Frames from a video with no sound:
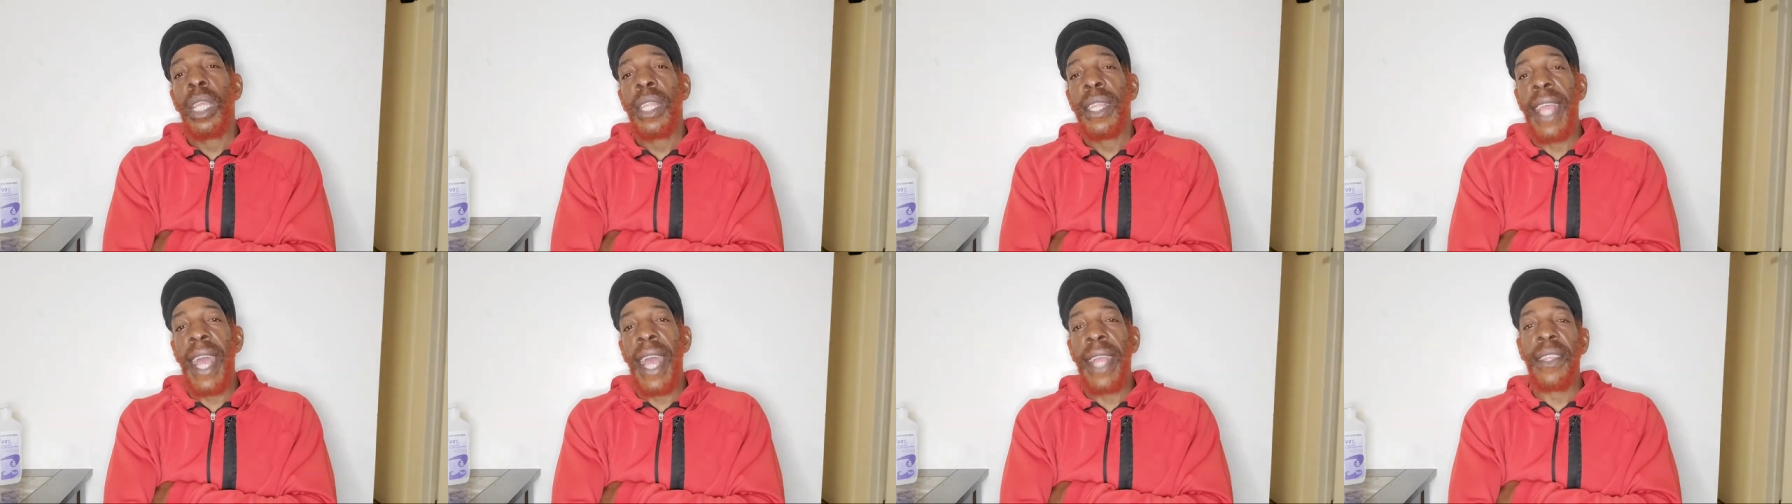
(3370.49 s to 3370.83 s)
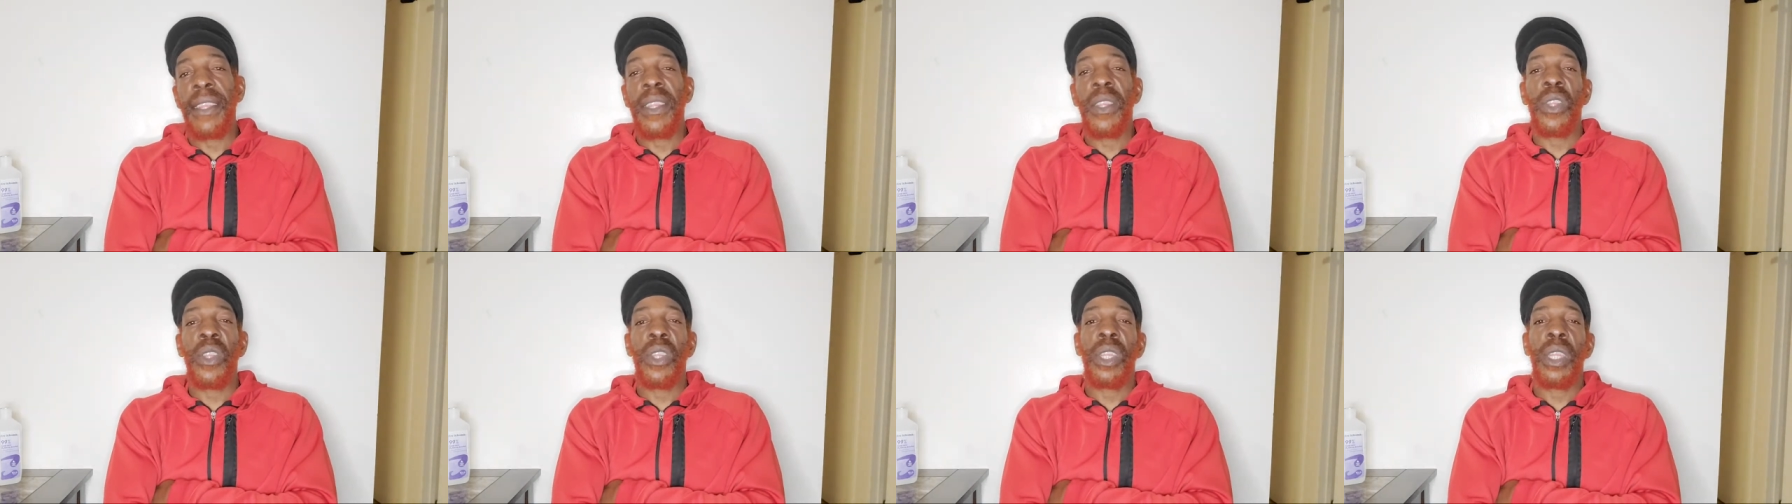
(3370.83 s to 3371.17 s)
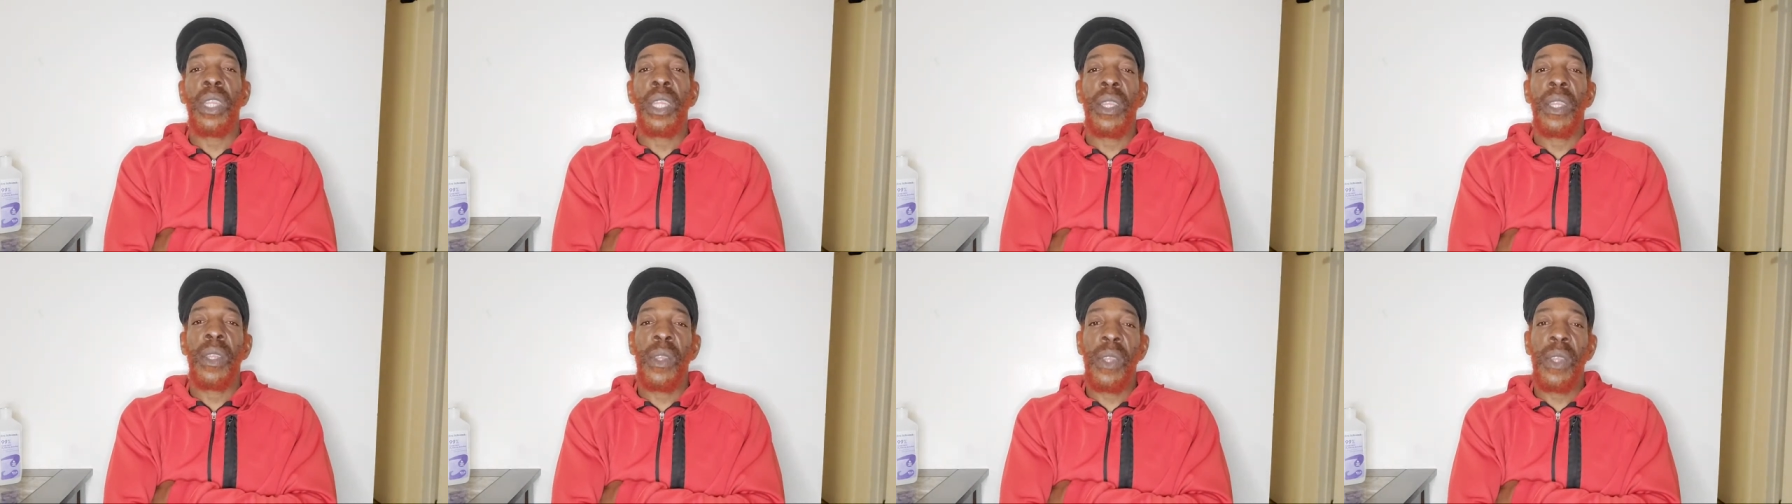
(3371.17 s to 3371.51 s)
that's
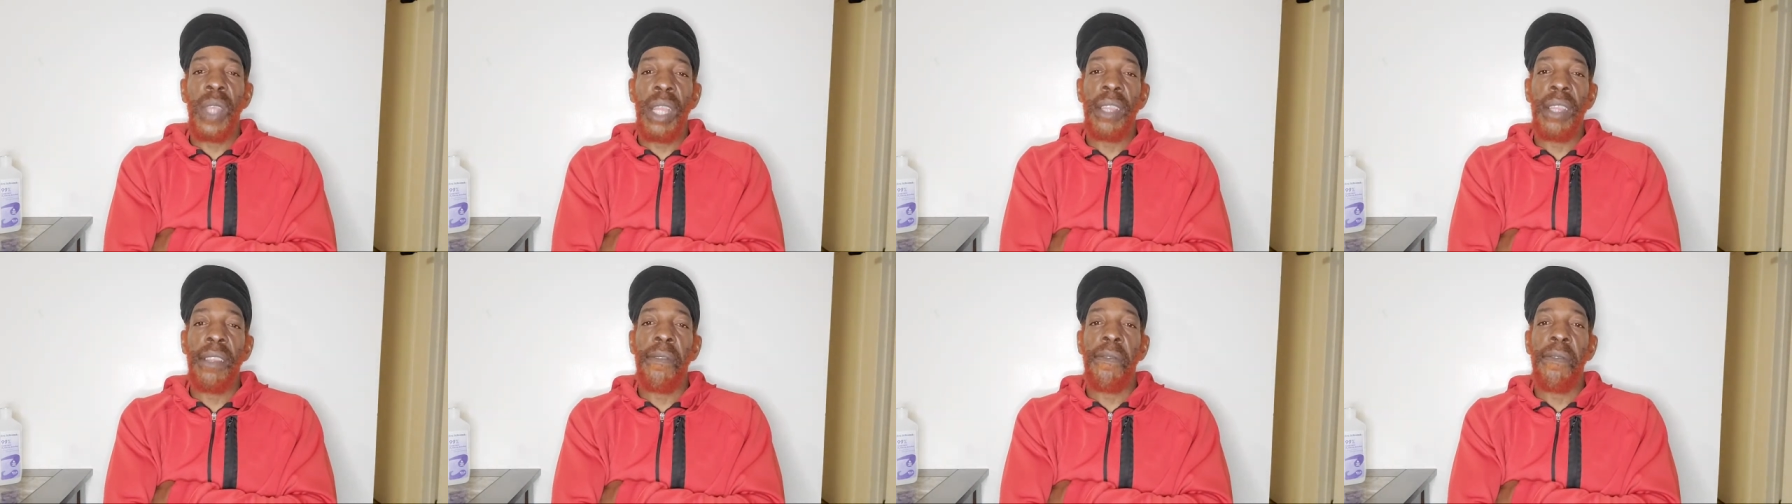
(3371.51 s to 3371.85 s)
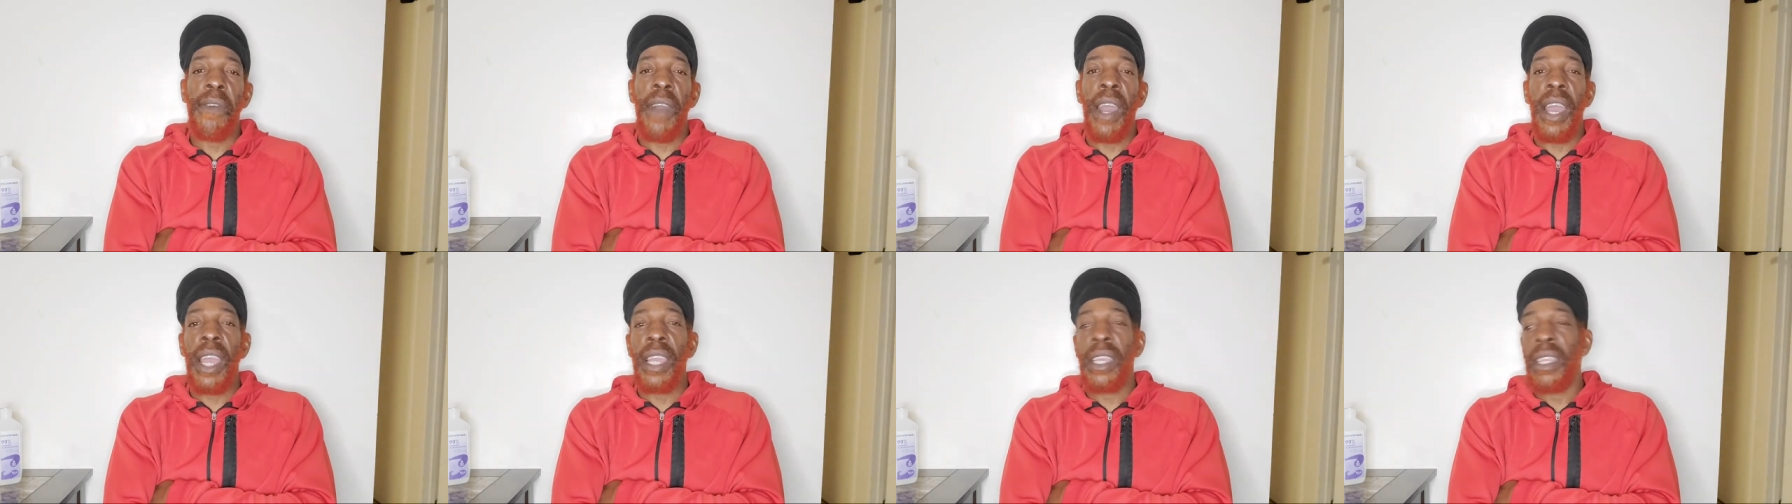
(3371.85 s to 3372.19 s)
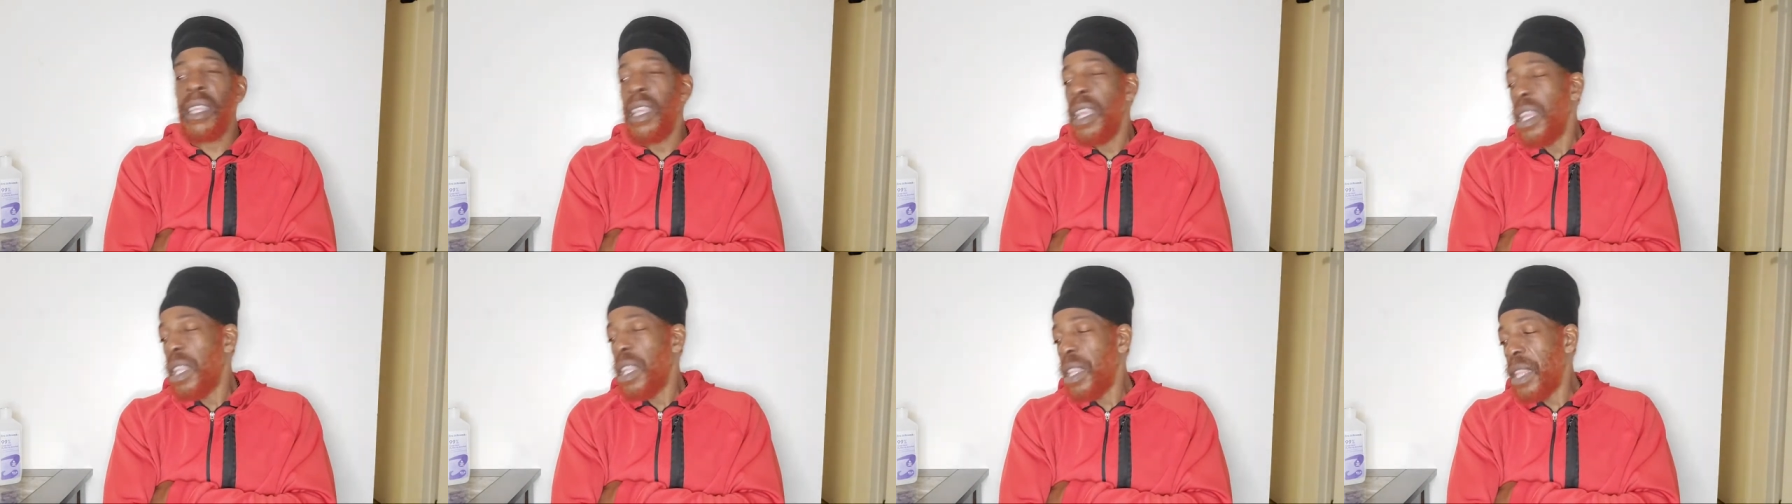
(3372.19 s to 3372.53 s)
sanctified,
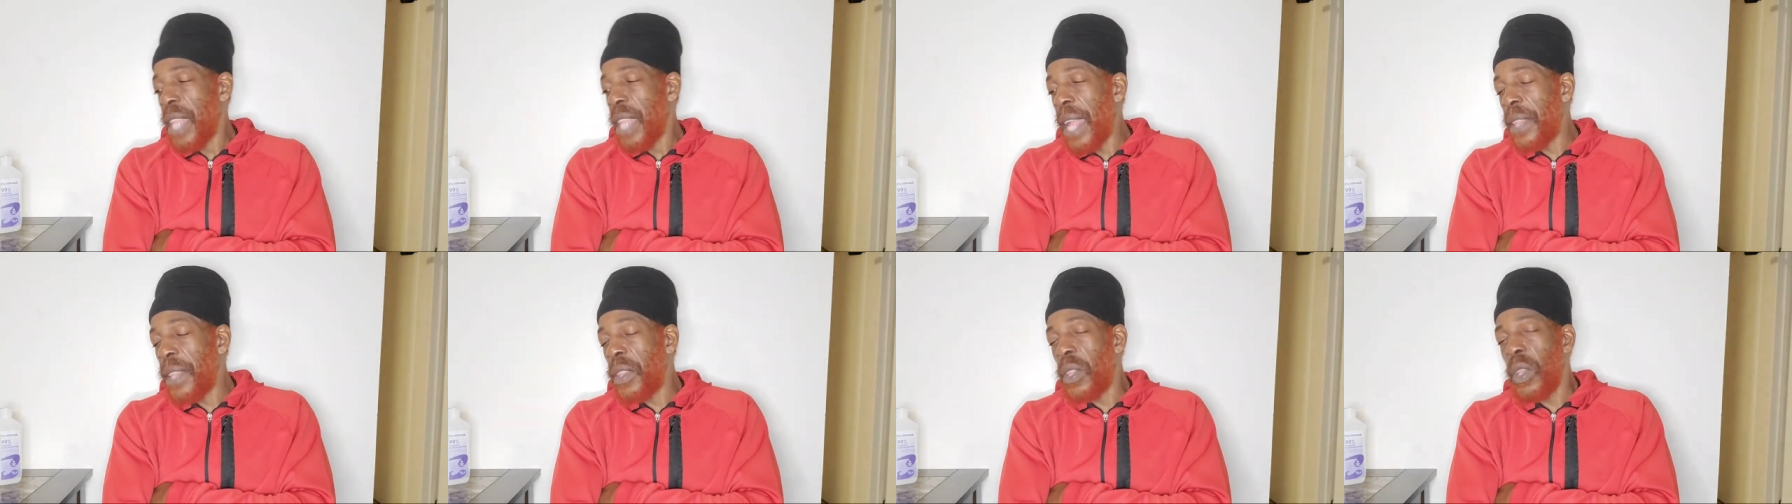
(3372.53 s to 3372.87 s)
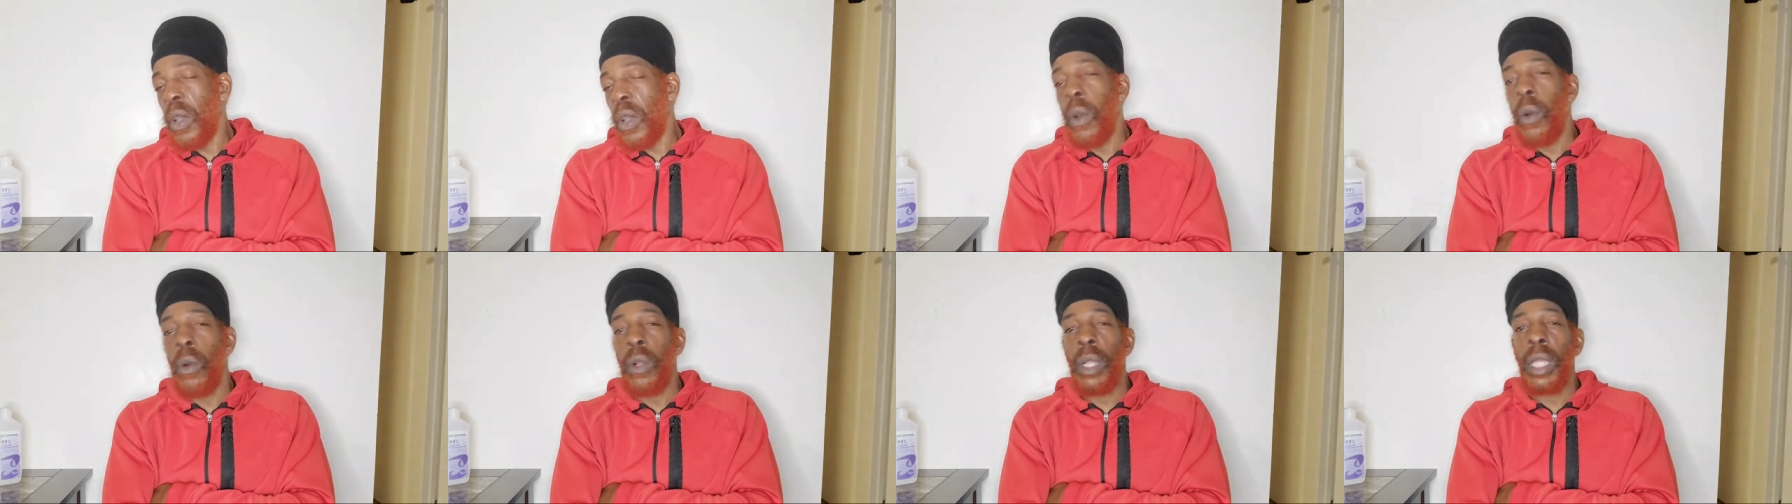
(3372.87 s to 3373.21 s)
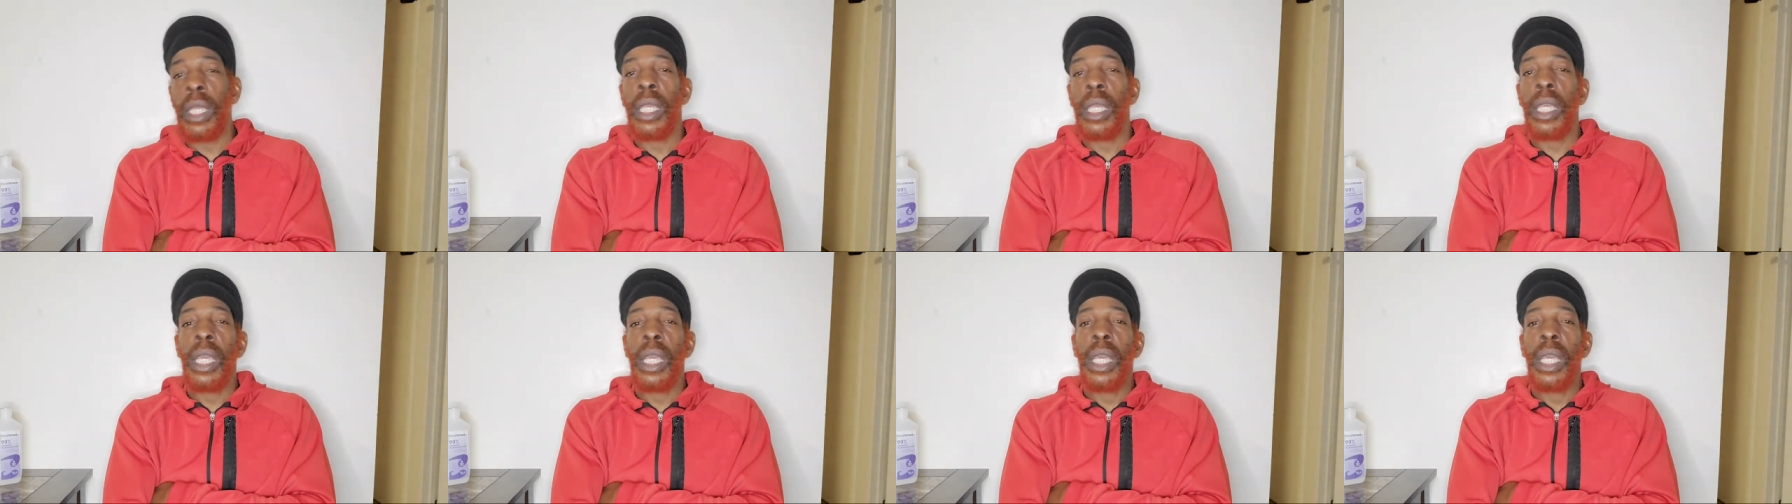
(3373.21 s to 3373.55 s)
that's holy,